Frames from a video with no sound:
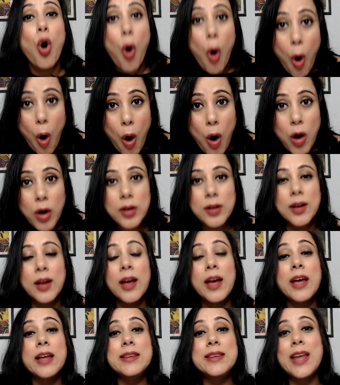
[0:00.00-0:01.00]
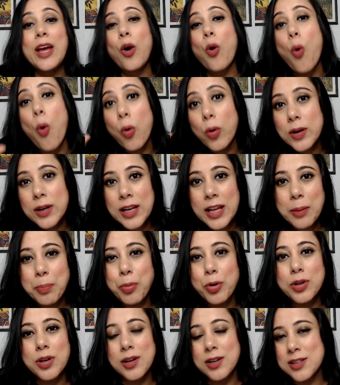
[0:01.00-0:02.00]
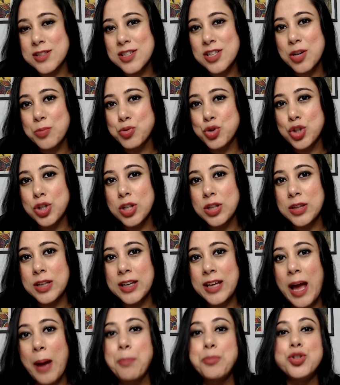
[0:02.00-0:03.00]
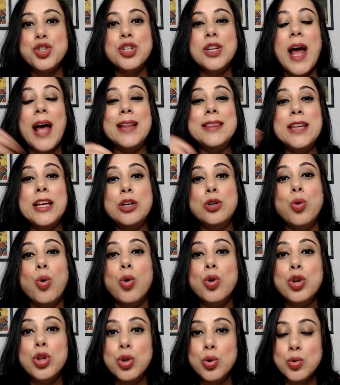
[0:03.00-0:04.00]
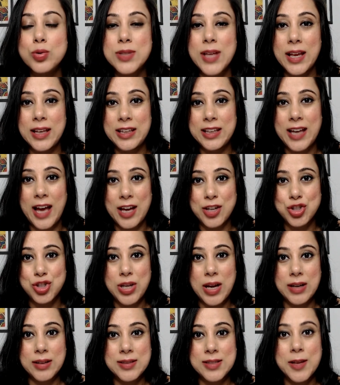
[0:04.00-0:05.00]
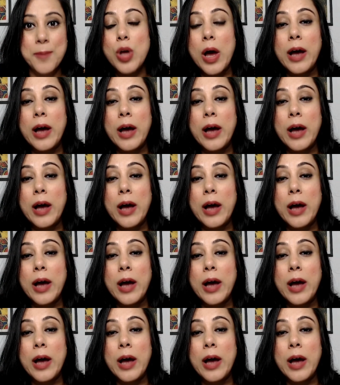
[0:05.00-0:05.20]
or they only put a description in the caption and they don't use any hashtags.